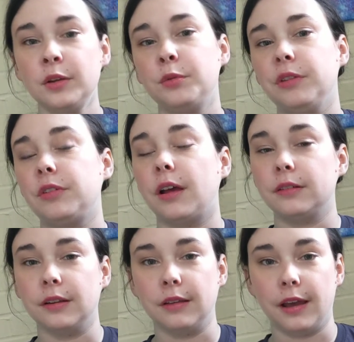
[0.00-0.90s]
We've
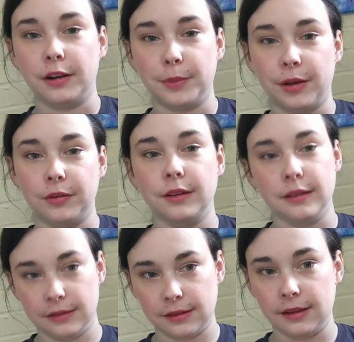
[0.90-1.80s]
talked a lot about
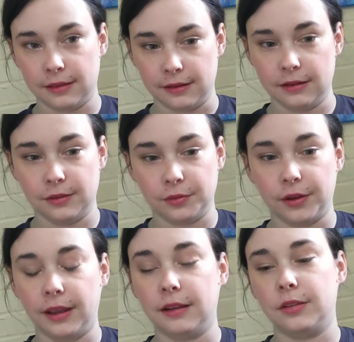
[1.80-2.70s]
conciseness, right?